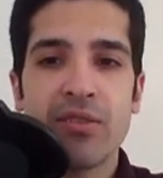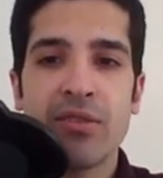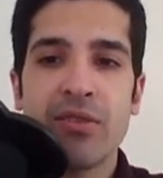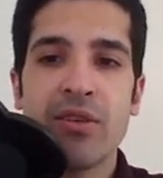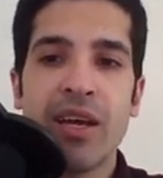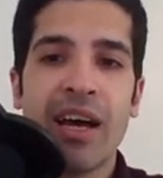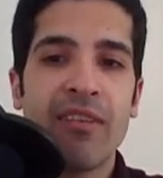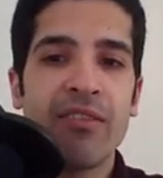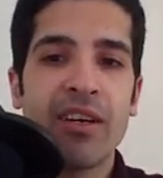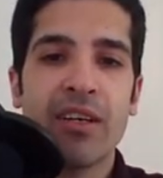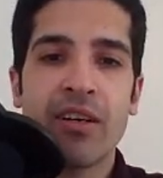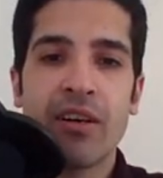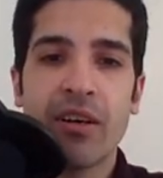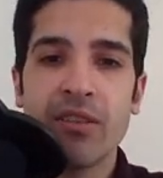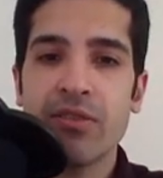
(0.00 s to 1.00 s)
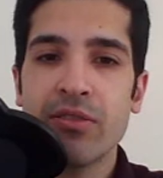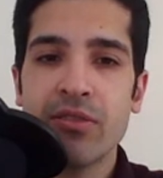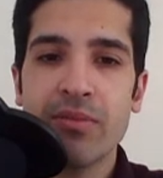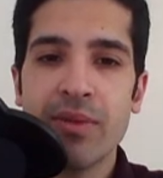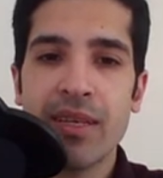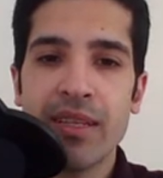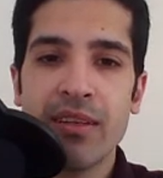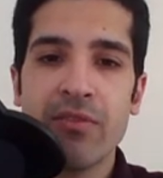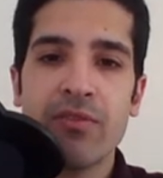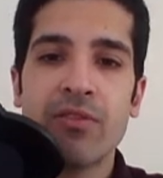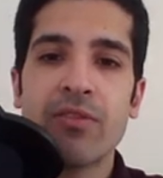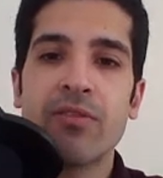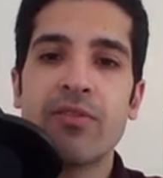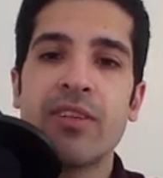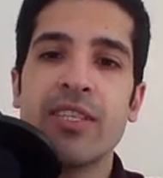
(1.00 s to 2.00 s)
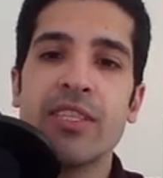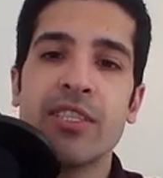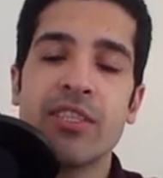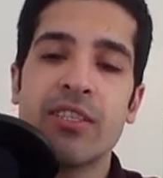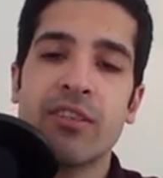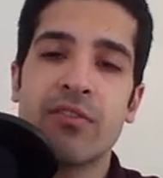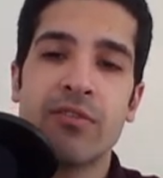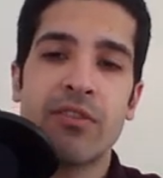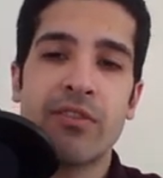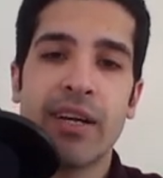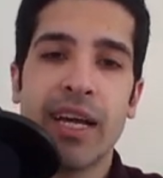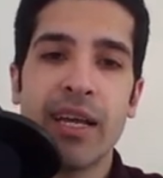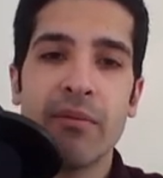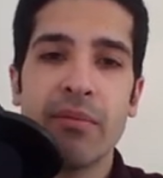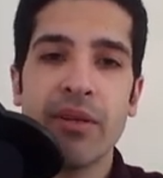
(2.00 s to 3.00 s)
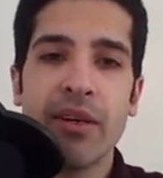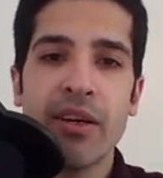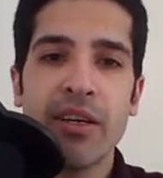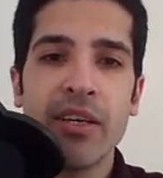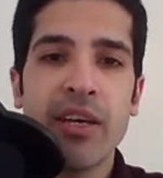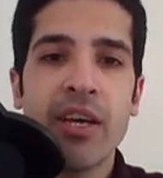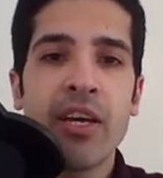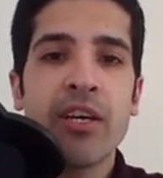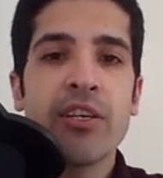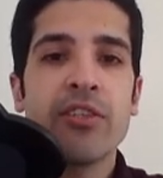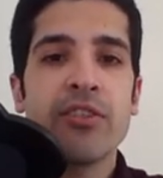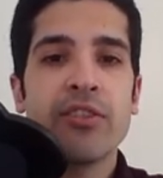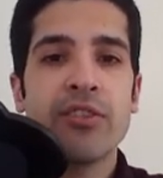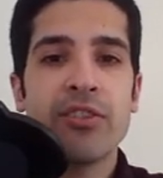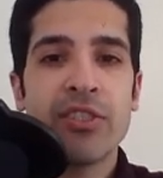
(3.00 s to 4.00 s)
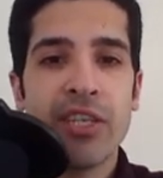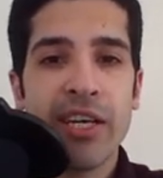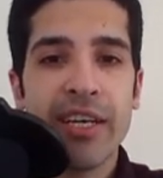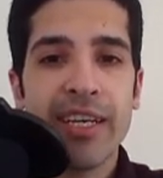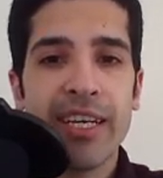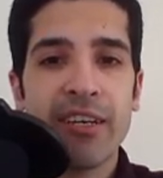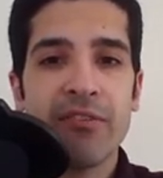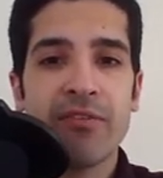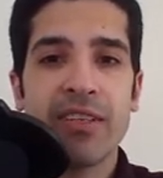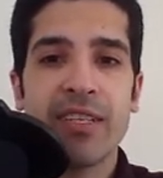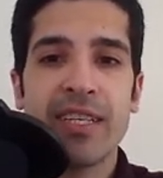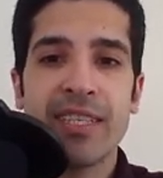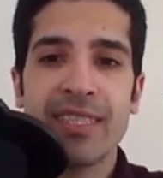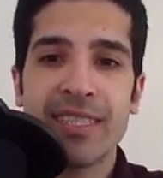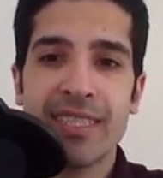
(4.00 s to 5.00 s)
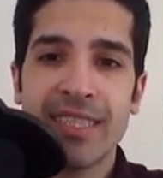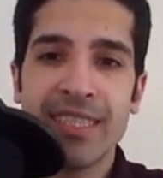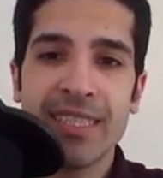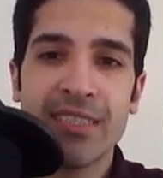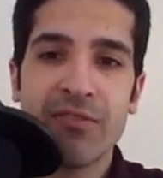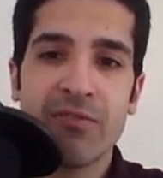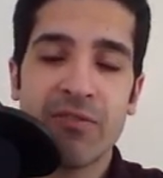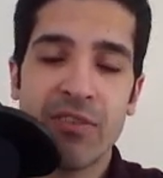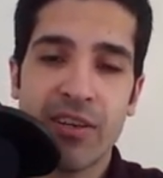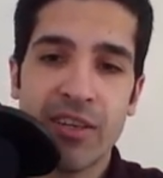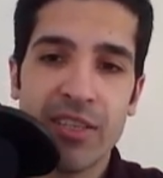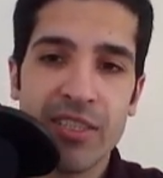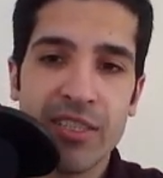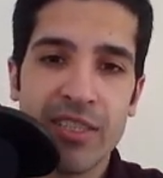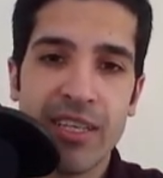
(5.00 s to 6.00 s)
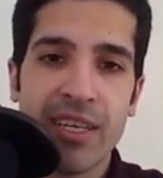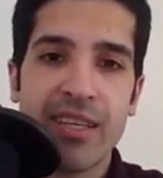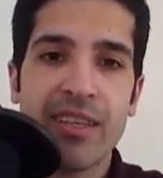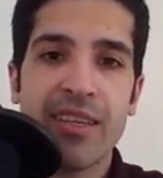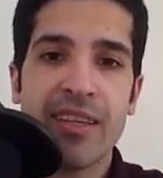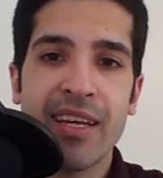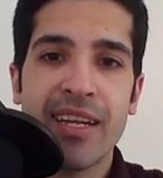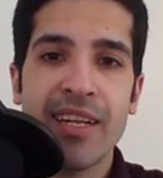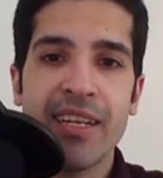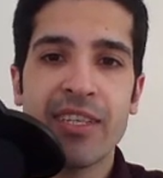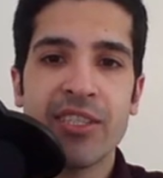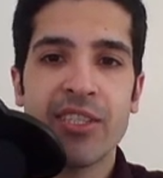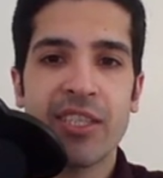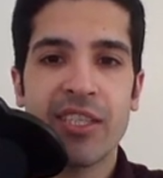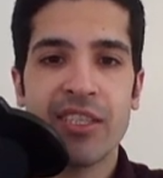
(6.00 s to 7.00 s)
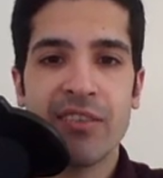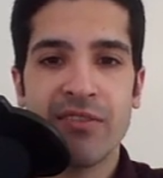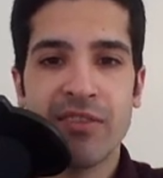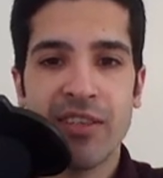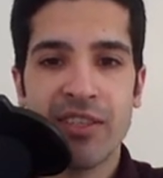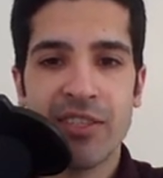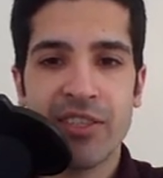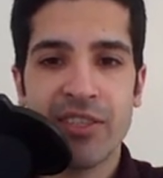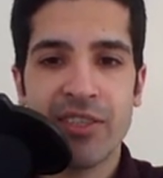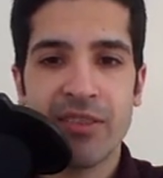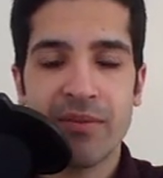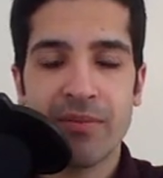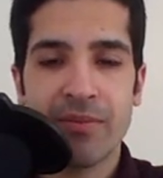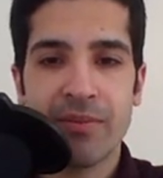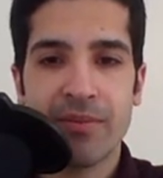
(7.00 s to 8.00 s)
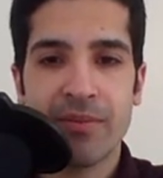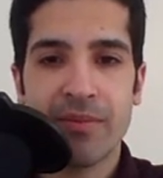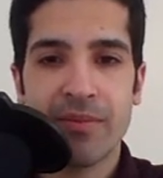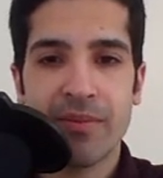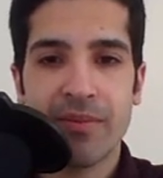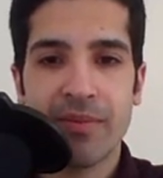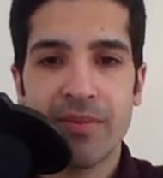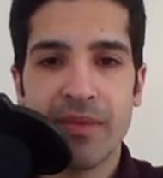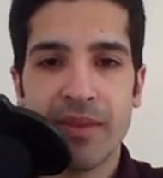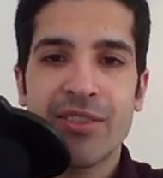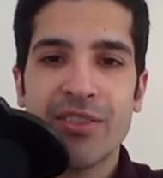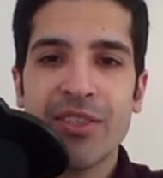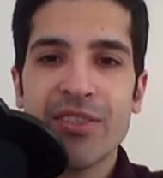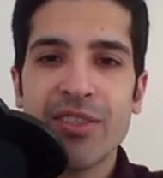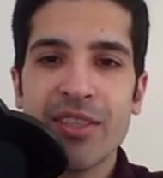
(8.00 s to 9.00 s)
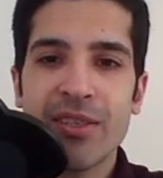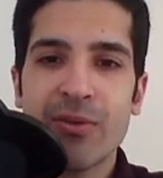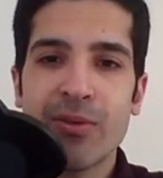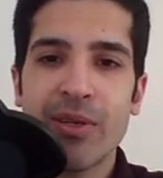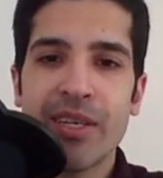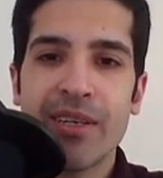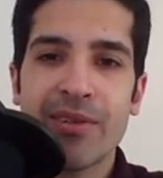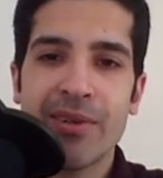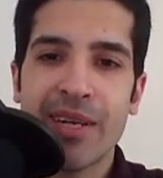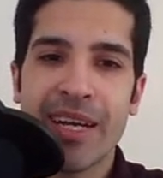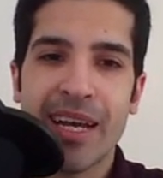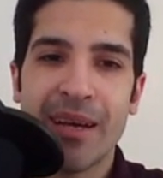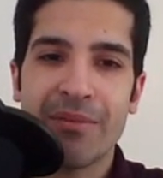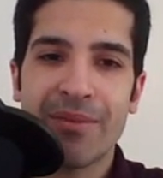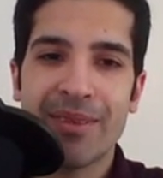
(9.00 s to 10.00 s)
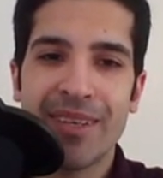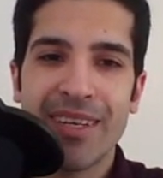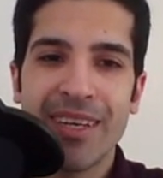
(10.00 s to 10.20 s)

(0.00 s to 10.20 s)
to have a custom header for versioning of your API, you should check if that exists first and then check the version. Just a quick recap.